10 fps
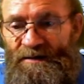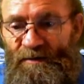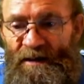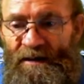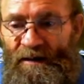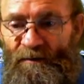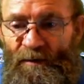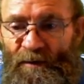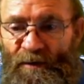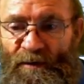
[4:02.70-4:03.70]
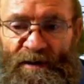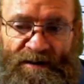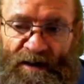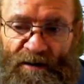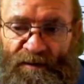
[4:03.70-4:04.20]
20 for the
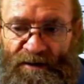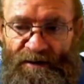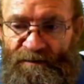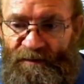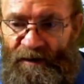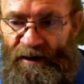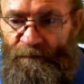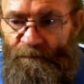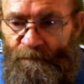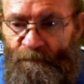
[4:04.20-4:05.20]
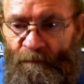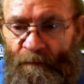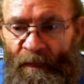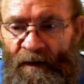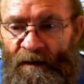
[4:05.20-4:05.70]
sake of it. Okay,
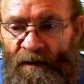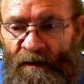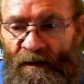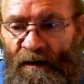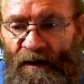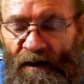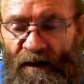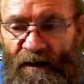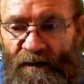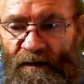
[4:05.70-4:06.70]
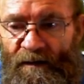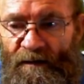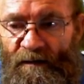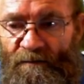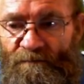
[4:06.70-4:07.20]

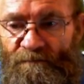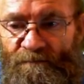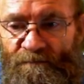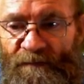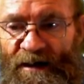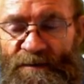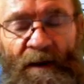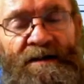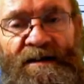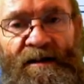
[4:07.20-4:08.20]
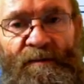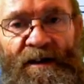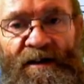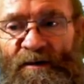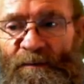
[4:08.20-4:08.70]
and that's basically my
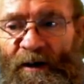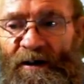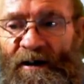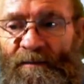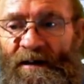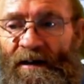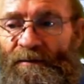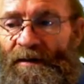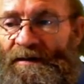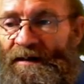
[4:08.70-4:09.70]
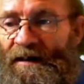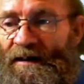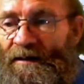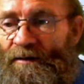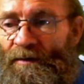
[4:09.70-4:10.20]
little program that I've written. I
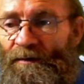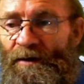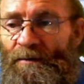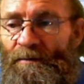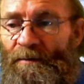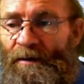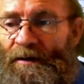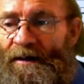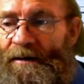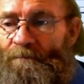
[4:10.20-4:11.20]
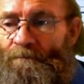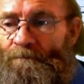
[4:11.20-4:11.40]
can convert my program.